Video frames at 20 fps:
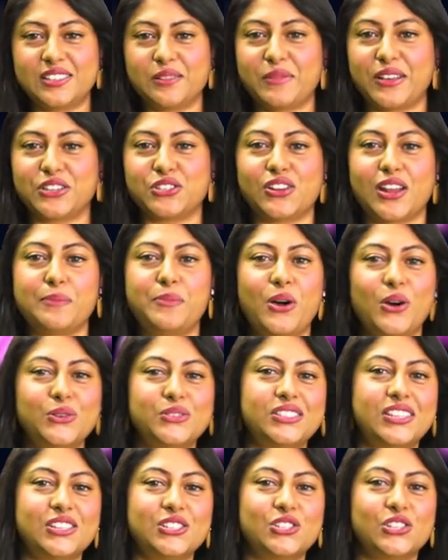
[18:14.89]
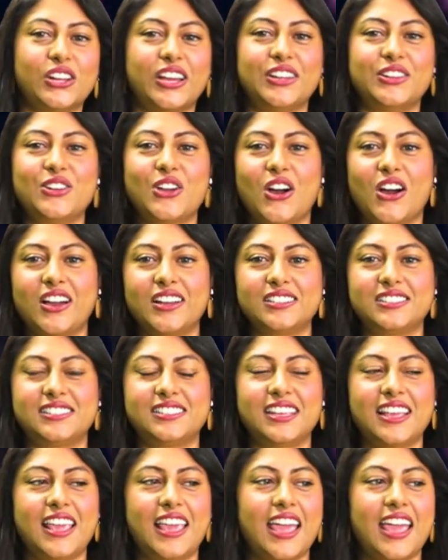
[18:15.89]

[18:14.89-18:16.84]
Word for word: I'm like, should I post this? Should I not?